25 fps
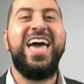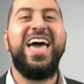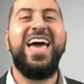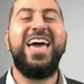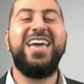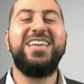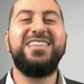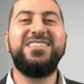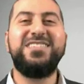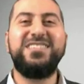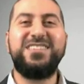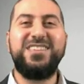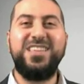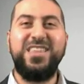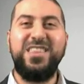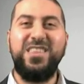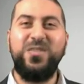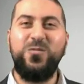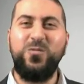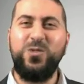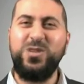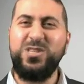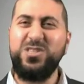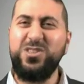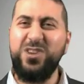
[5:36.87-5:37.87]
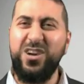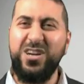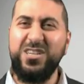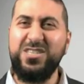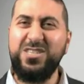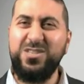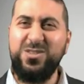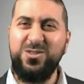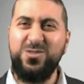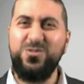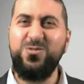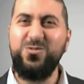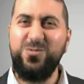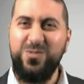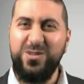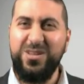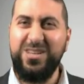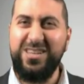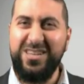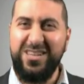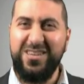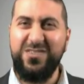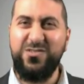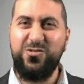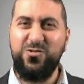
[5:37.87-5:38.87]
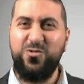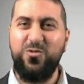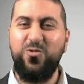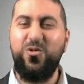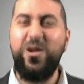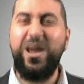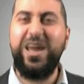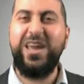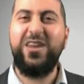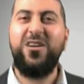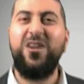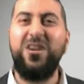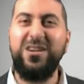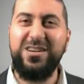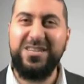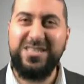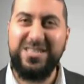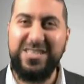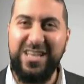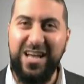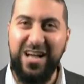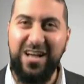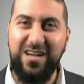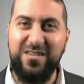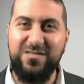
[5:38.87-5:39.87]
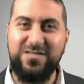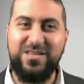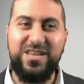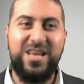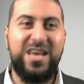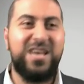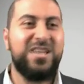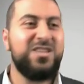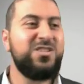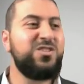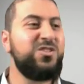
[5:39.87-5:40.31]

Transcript: and we start to train ourselves